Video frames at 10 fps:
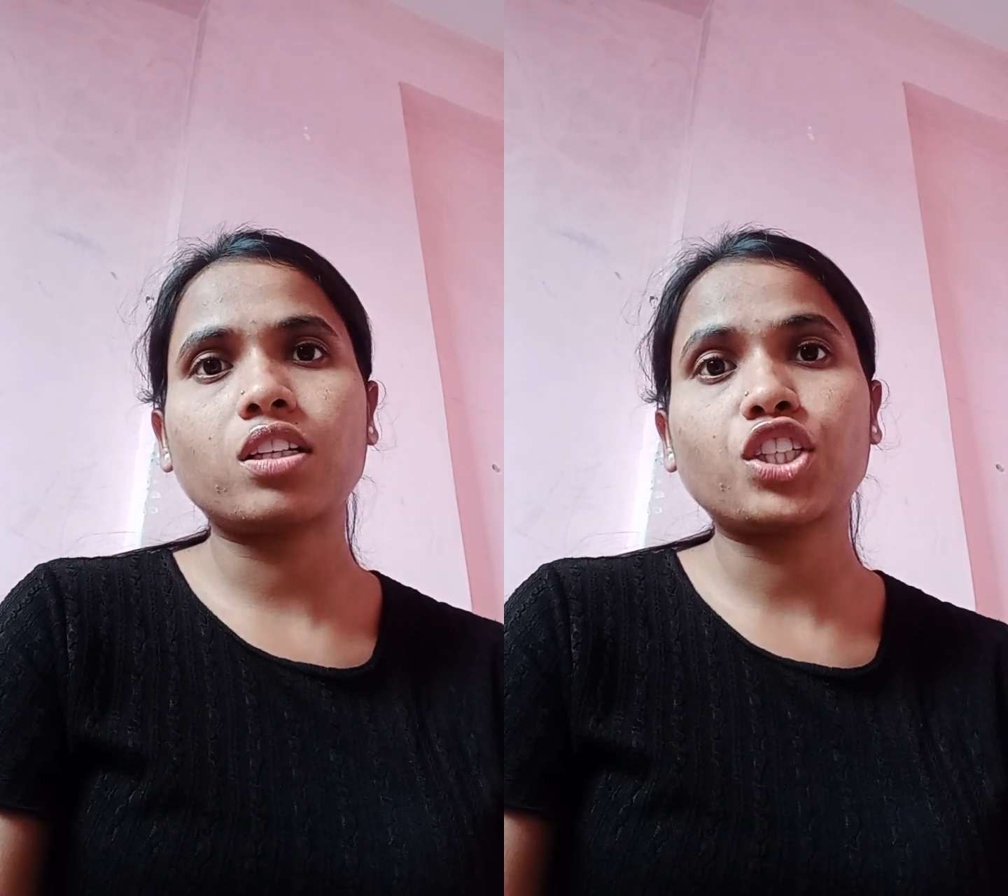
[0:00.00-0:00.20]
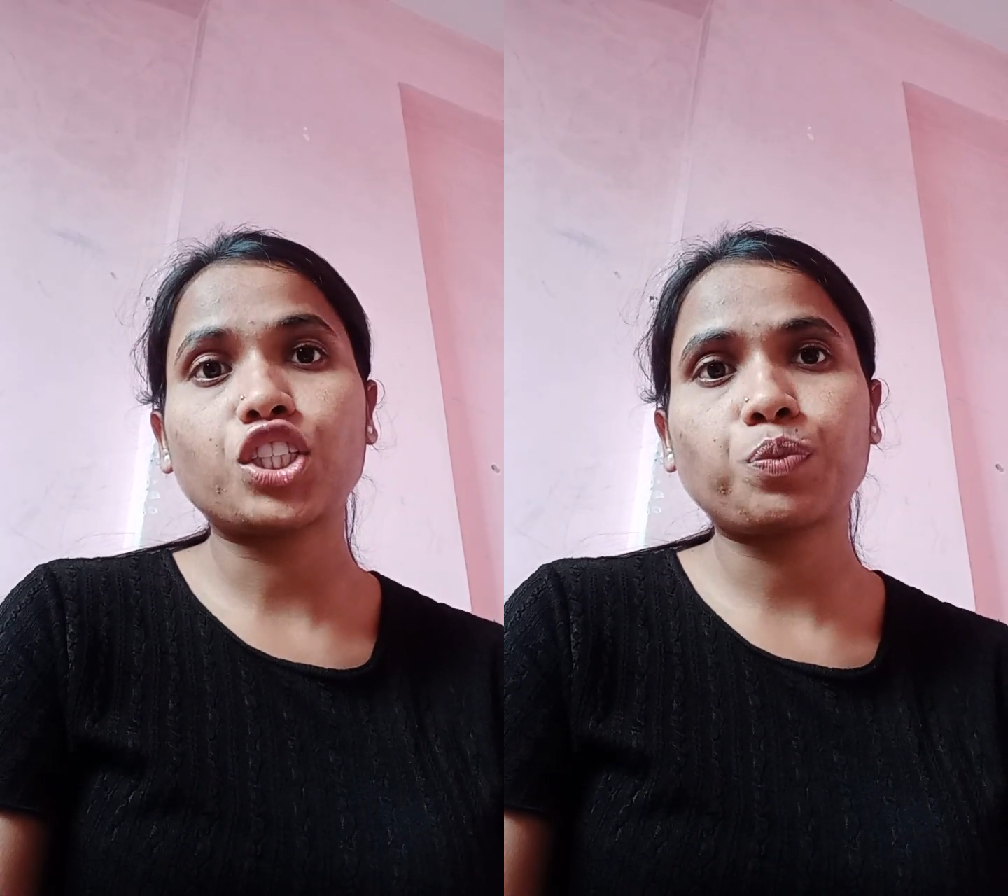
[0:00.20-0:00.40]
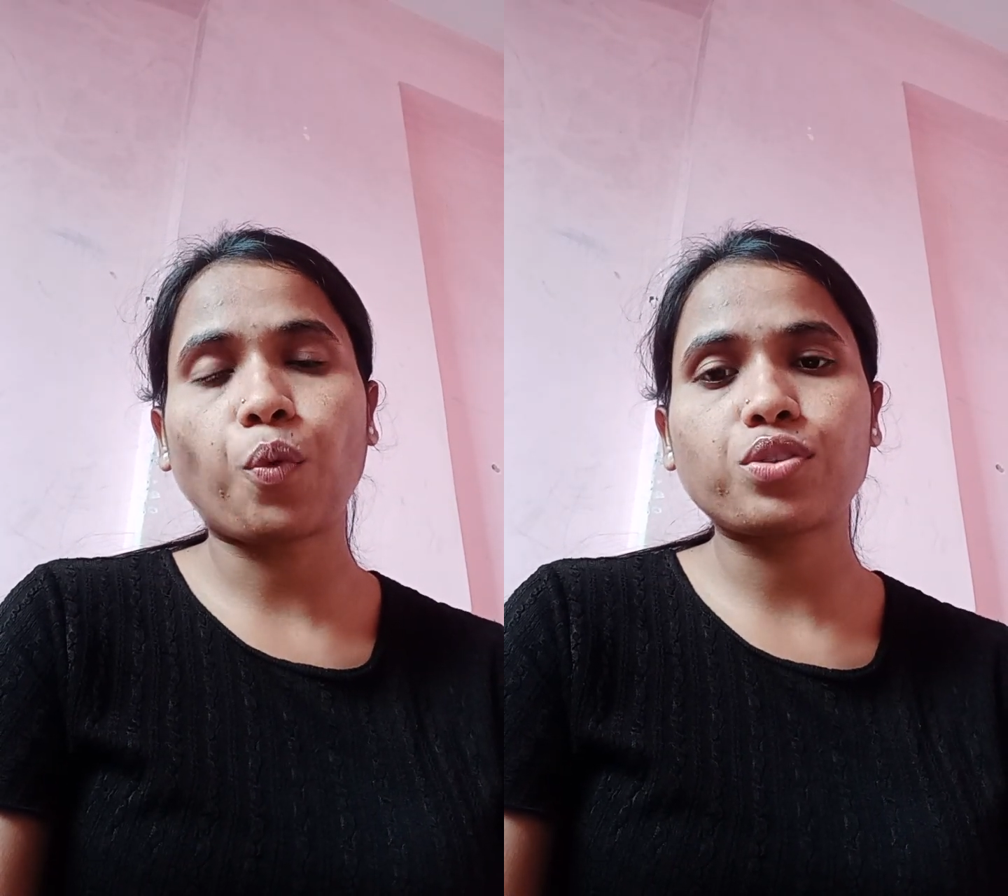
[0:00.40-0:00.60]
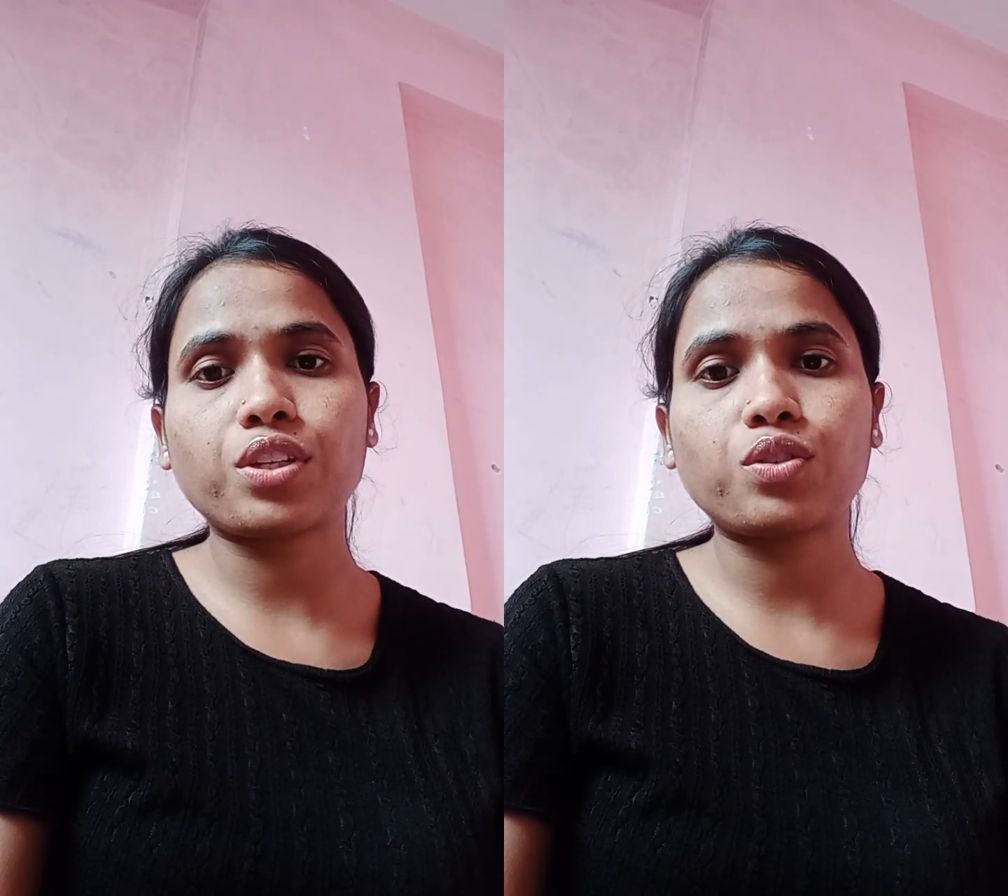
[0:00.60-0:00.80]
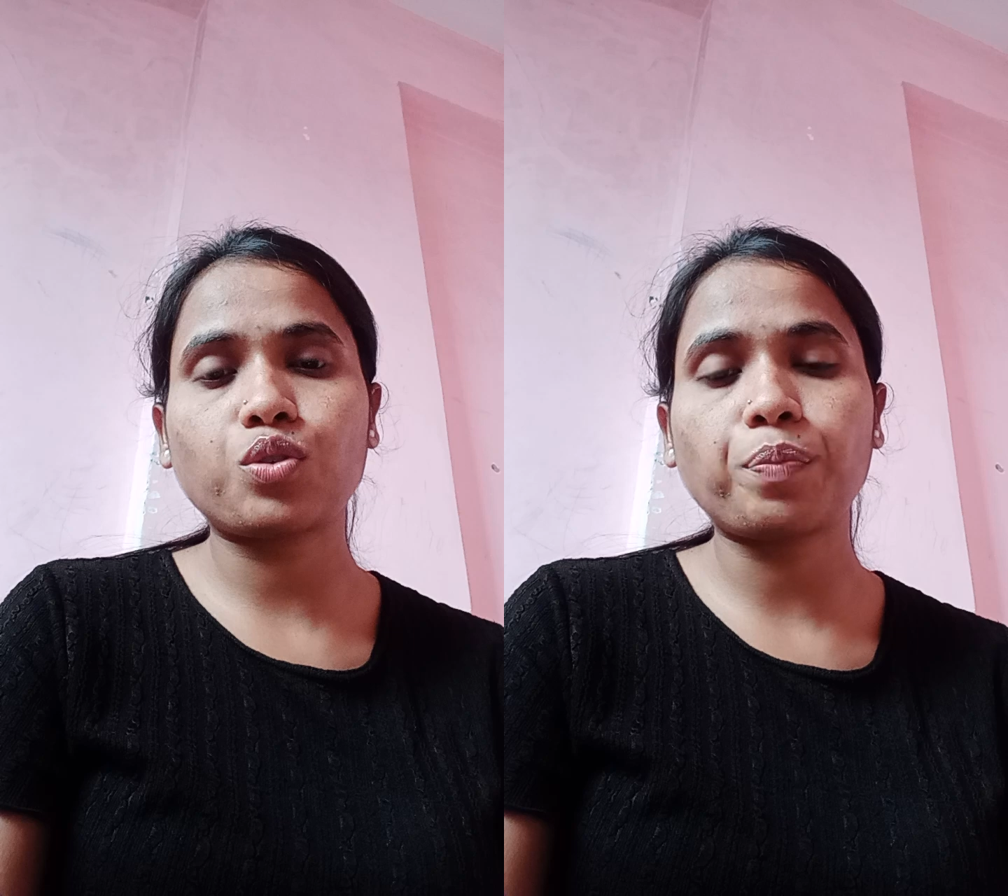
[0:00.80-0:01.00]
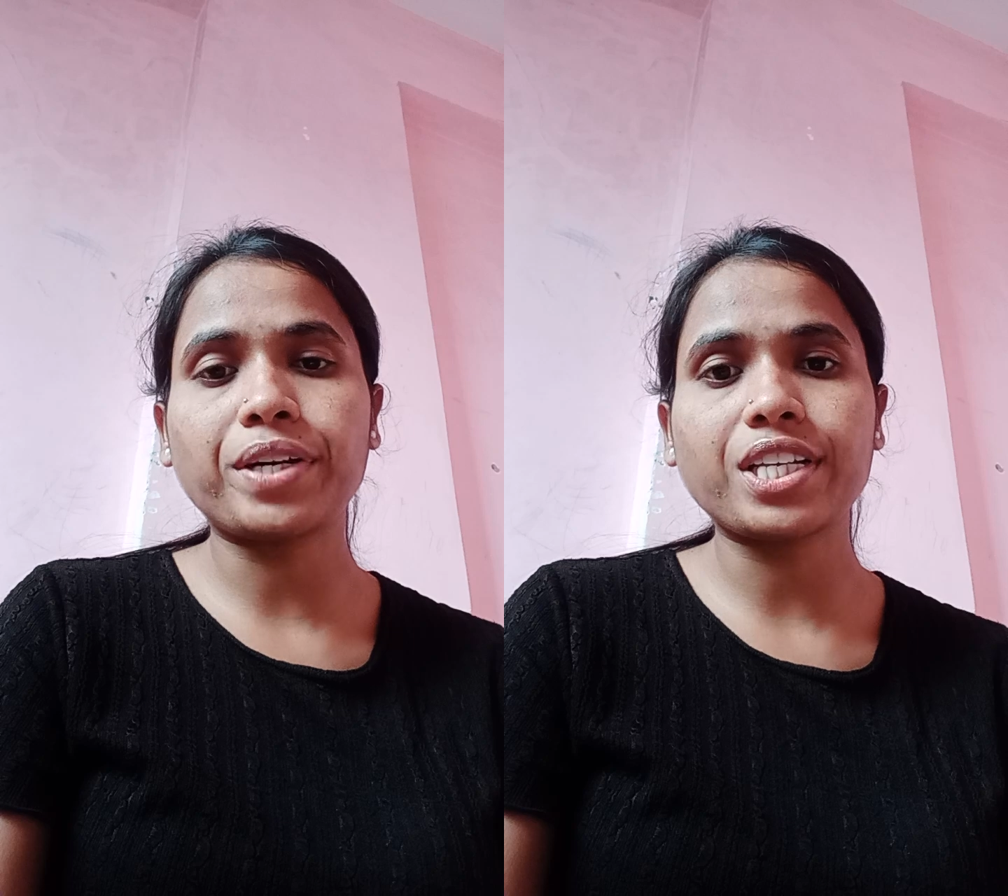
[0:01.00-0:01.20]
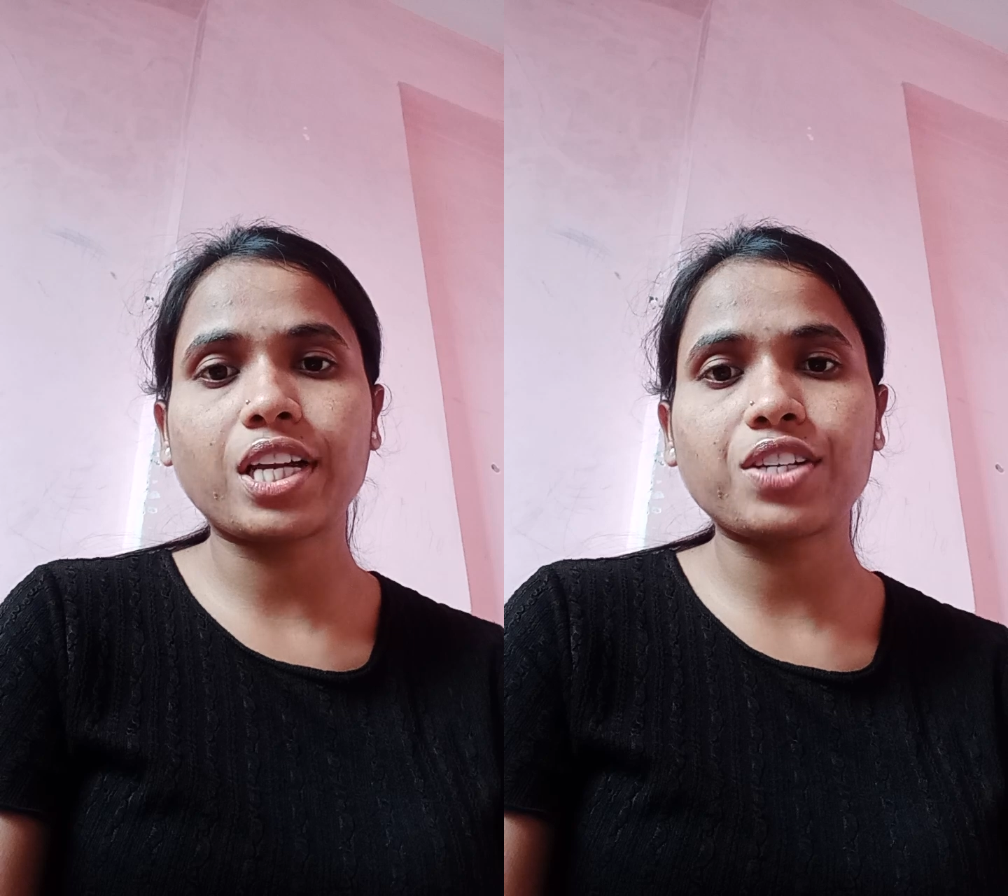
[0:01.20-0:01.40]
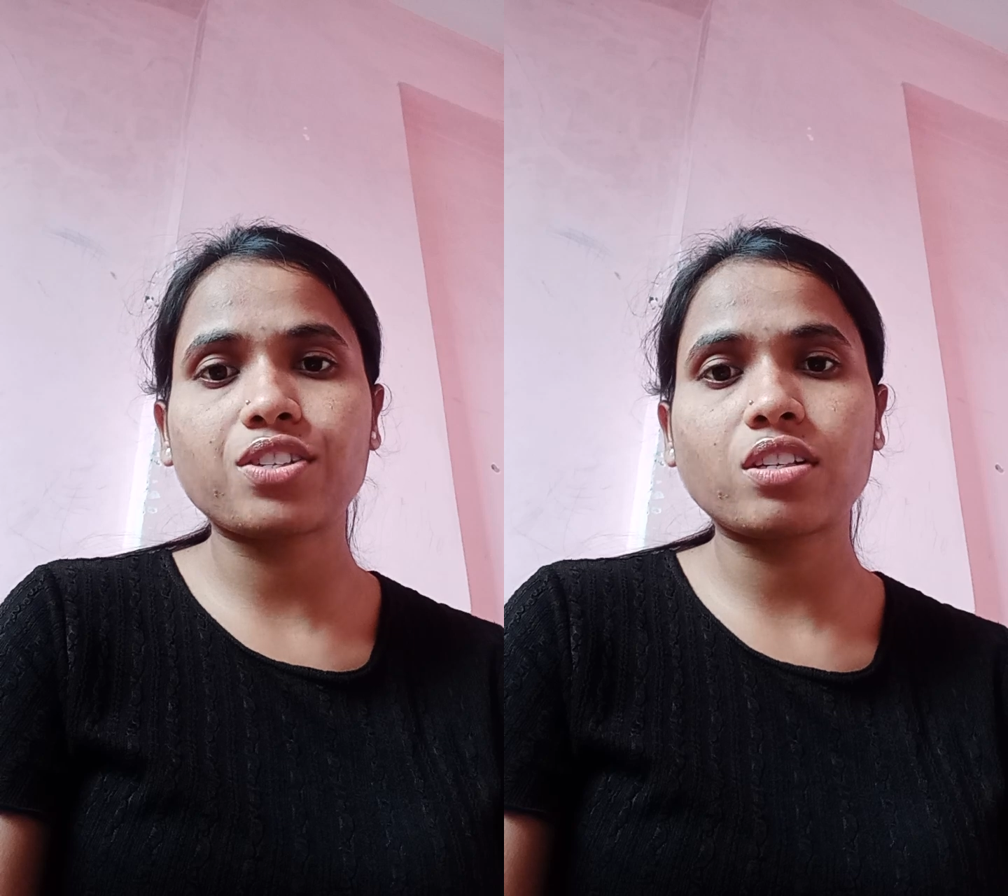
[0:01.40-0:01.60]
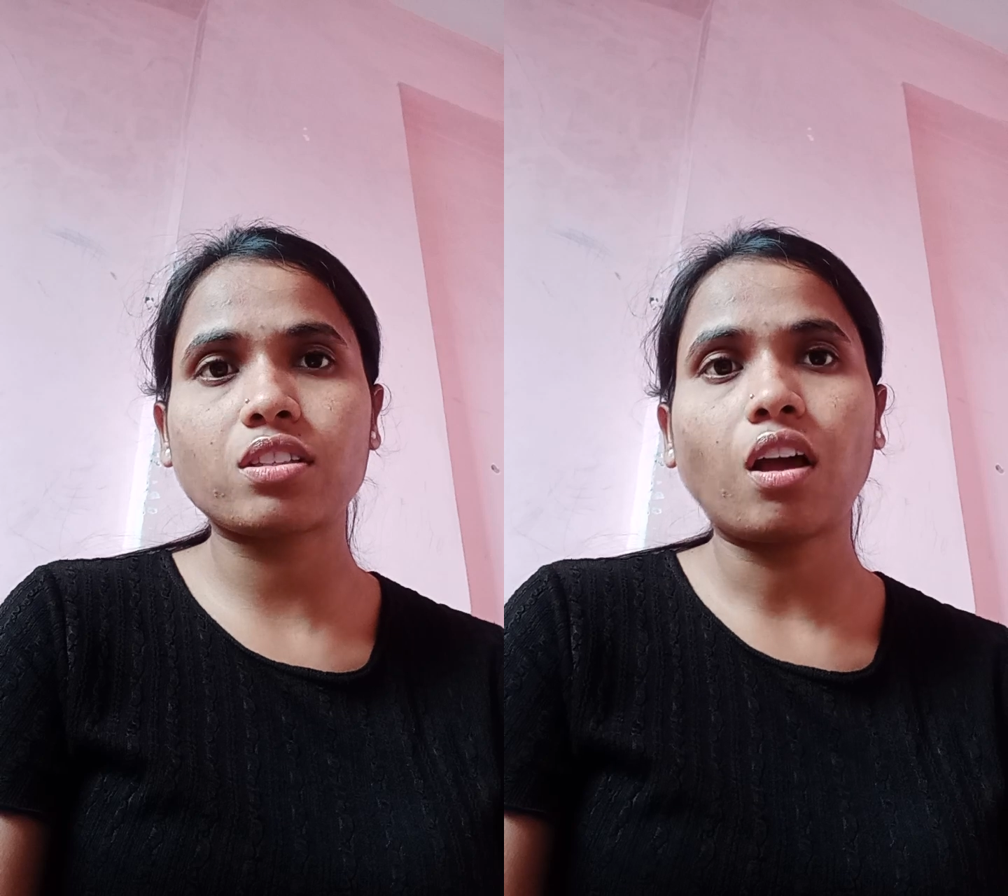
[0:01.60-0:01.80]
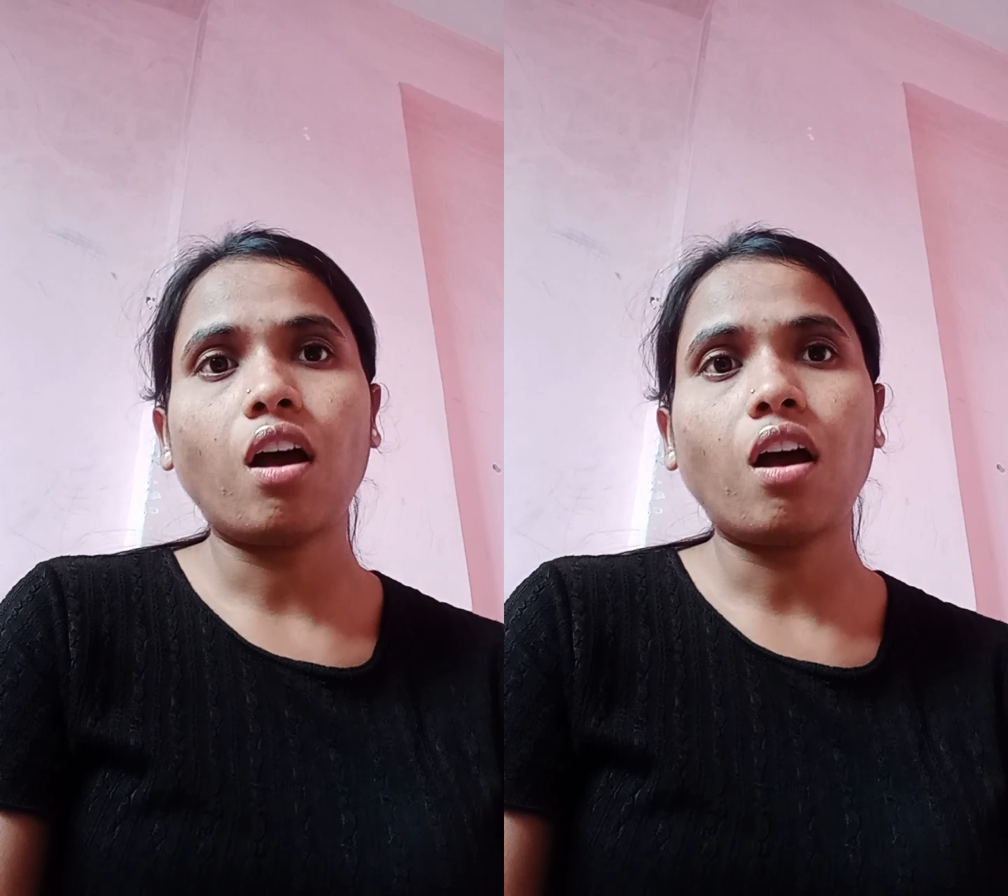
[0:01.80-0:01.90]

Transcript: responses to medications